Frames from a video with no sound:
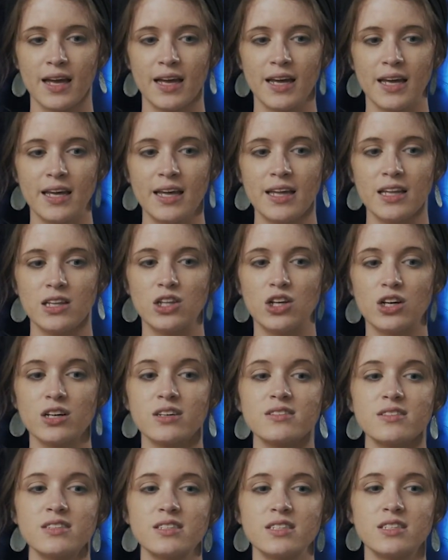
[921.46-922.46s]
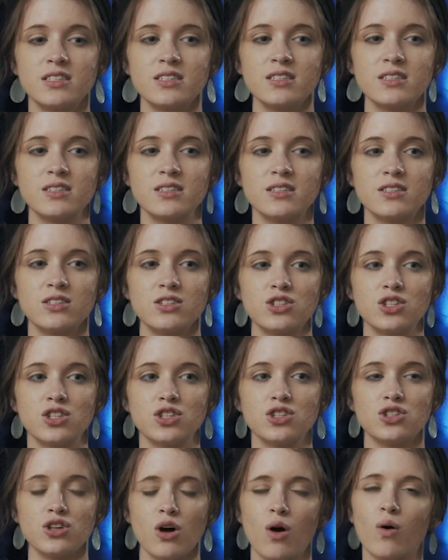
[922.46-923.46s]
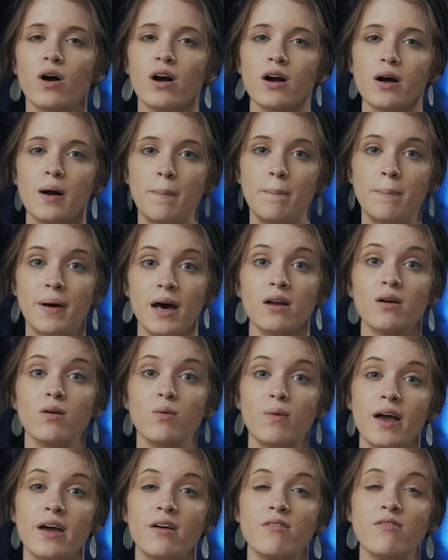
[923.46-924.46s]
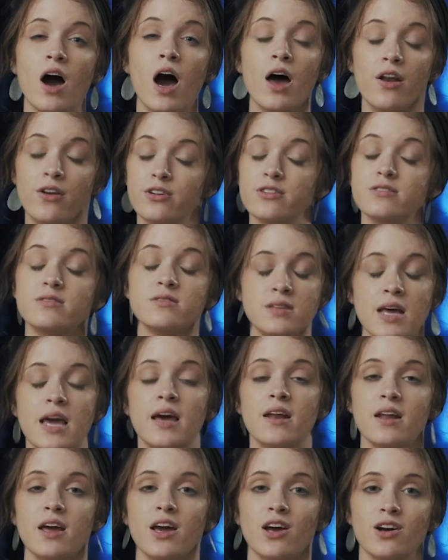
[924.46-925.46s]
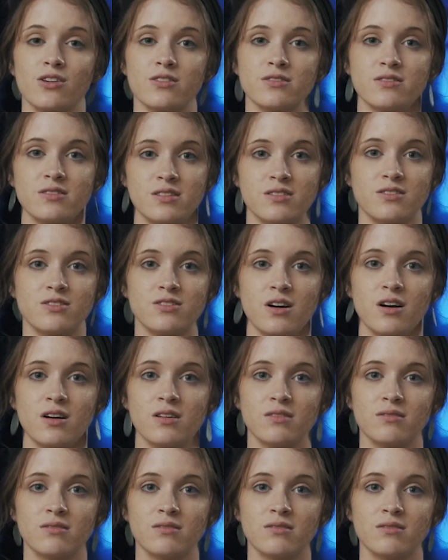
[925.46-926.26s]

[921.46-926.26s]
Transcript: he looks to show her a better way of understanding her sister.